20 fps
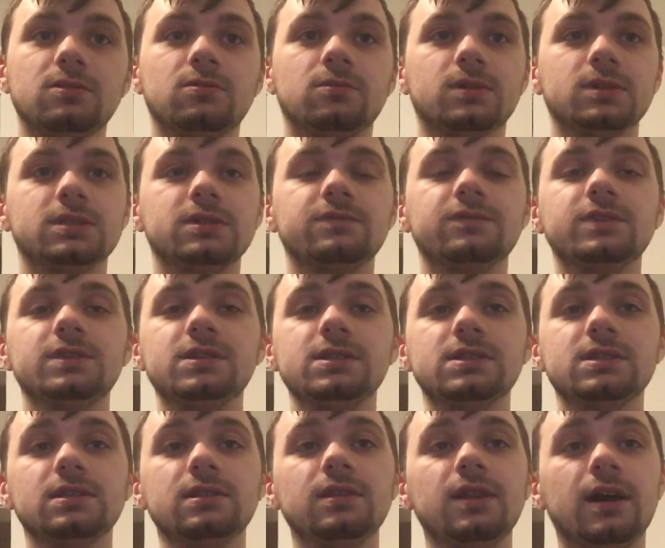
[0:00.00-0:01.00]
Once it
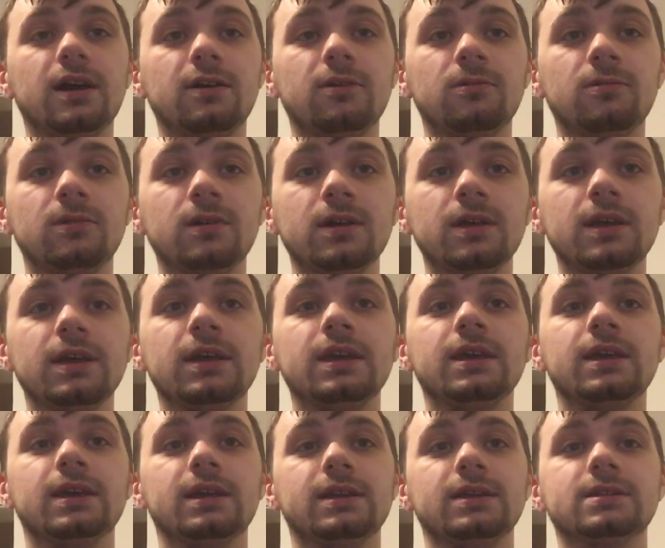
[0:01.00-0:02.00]
reaches the well,
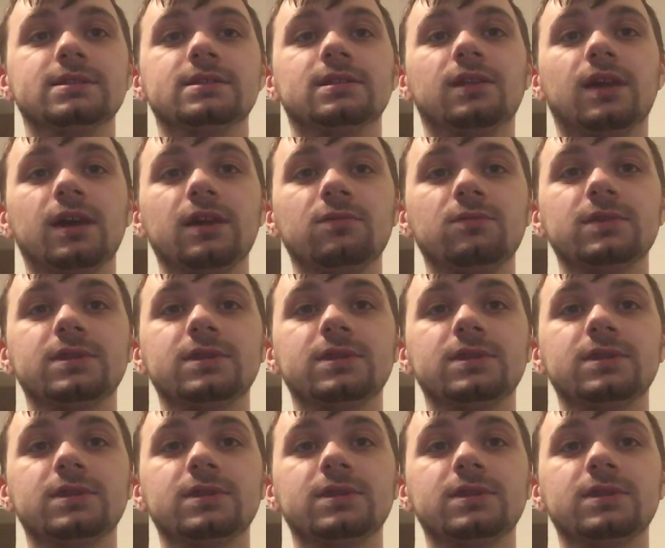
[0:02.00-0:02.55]
it is lined